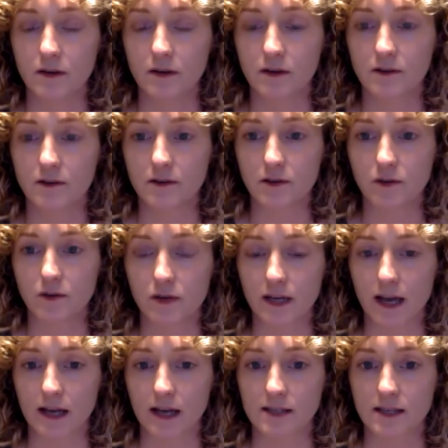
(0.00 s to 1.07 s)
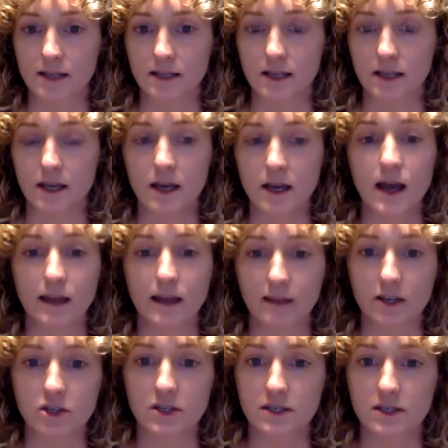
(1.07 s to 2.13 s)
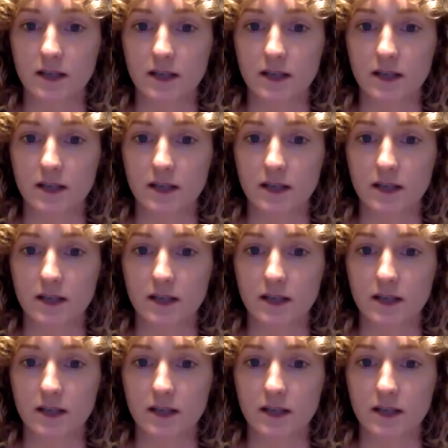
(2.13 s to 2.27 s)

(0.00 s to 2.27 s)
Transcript: so that you can access it. And like she said,